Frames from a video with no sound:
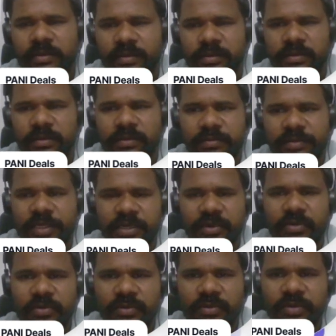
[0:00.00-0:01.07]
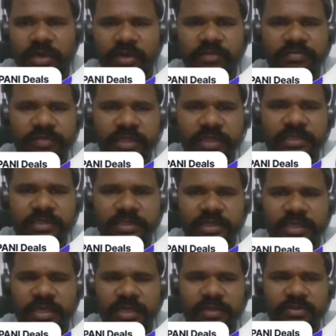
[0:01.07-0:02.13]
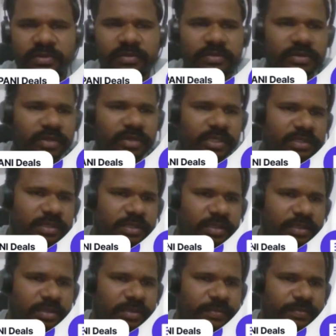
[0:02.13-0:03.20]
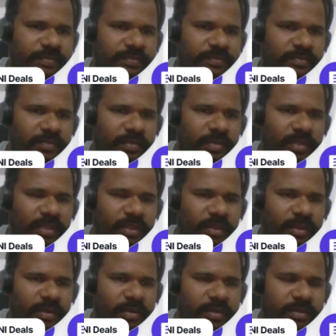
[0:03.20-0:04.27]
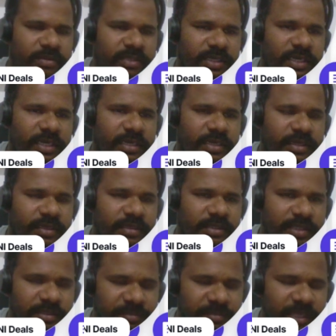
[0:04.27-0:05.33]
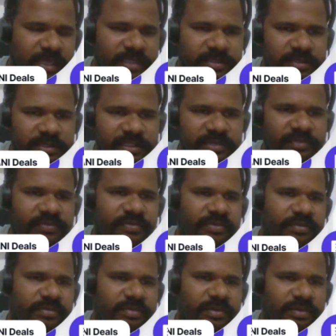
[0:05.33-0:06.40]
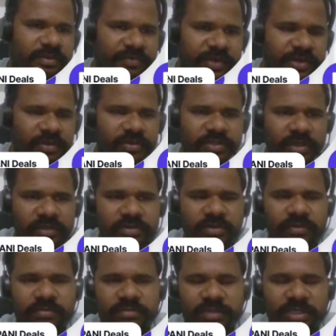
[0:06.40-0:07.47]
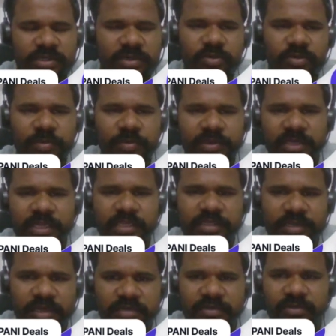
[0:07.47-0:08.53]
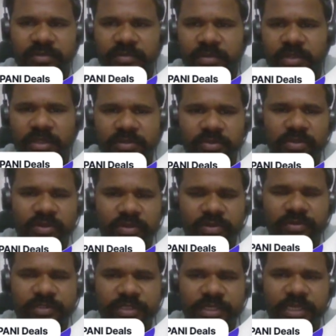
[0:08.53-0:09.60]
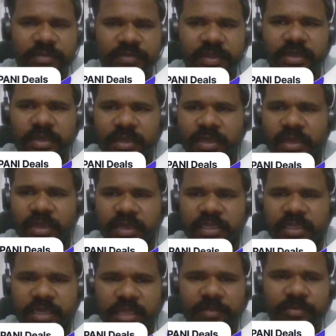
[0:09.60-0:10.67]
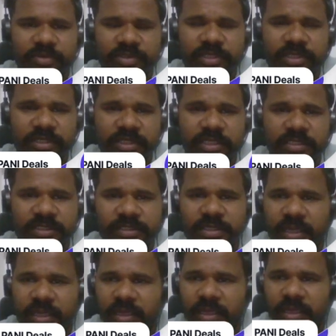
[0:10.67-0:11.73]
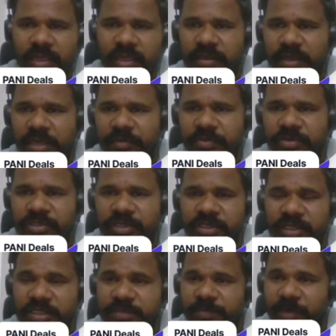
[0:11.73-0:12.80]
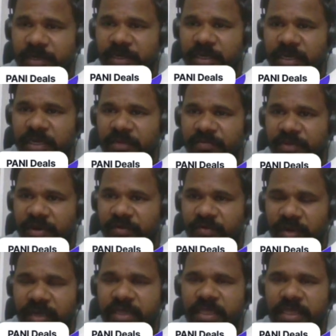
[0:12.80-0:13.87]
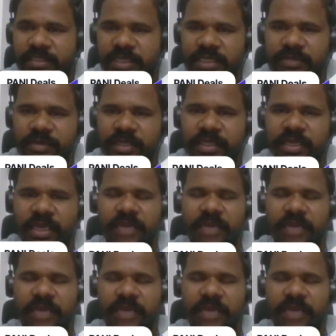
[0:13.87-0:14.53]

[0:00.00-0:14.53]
we can do a lot of things here also. You can generate image, GIF, videos also. I can do personalization also. So you can use it anywhere. And here I'm using this. I'm using this particularly for one case actually.